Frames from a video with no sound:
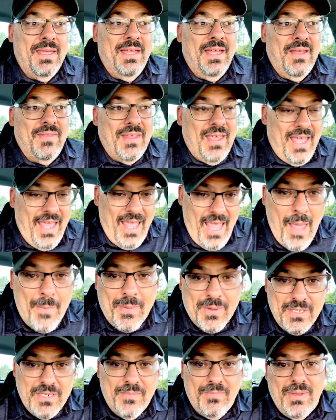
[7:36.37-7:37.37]
and they
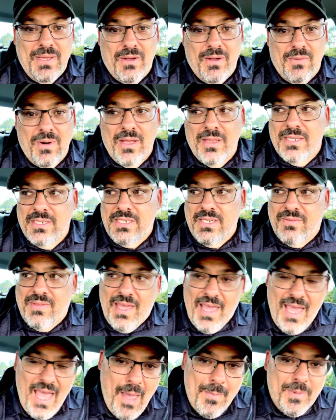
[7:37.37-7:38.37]
happen to be a relative, they
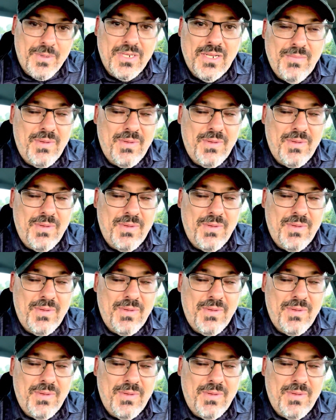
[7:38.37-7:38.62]
happen to